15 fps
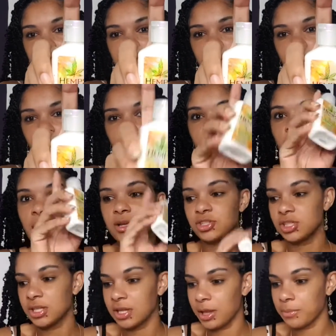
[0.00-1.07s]
before
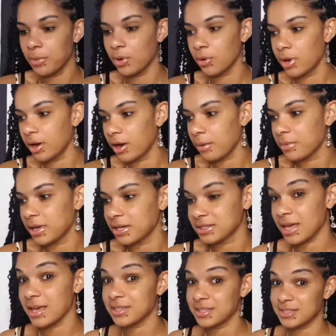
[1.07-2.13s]
actually let me go and grab it
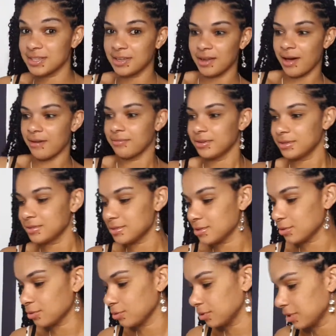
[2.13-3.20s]
because I still have this